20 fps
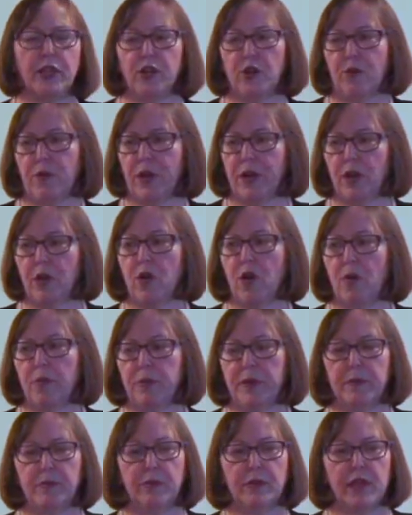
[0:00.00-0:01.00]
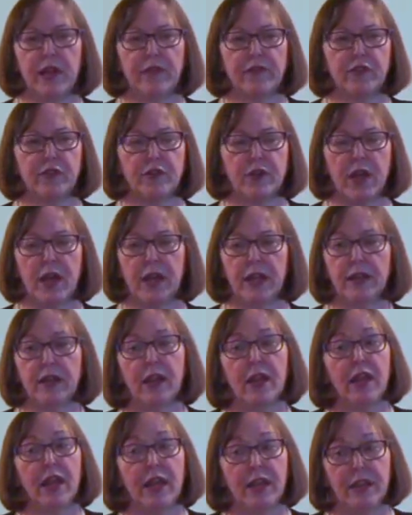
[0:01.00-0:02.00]
You don't want to call people after nine,
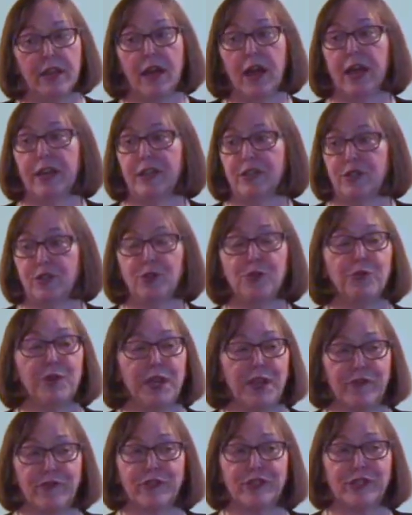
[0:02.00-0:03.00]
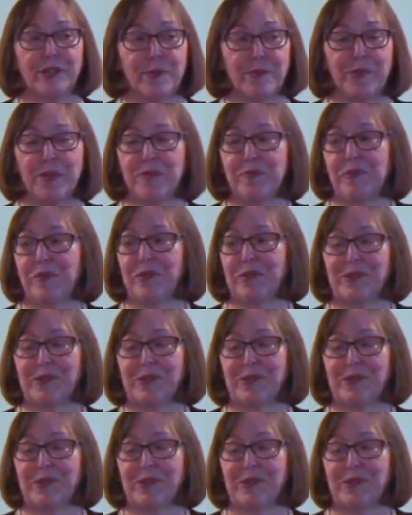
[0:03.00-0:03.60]
and nine is too late for some people,